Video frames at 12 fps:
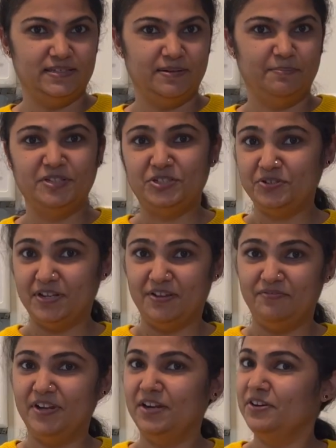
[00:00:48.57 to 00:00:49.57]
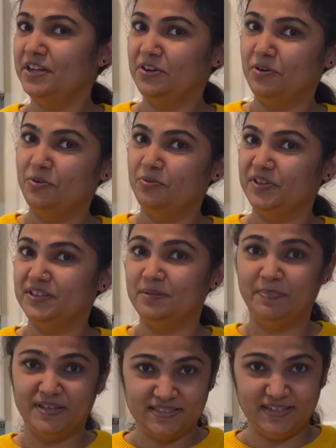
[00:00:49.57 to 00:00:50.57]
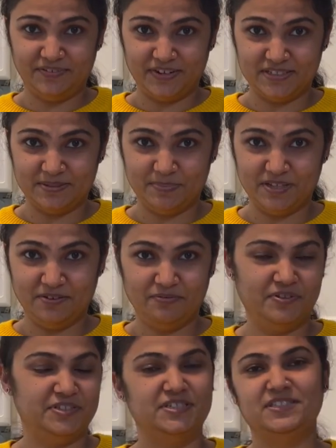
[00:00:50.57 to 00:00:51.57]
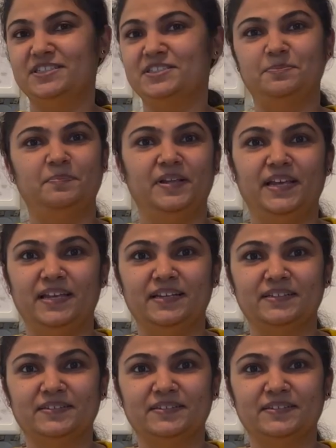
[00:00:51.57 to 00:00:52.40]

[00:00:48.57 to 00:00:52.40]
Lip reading: But today we are going to go with the basic recipe, which is just plain.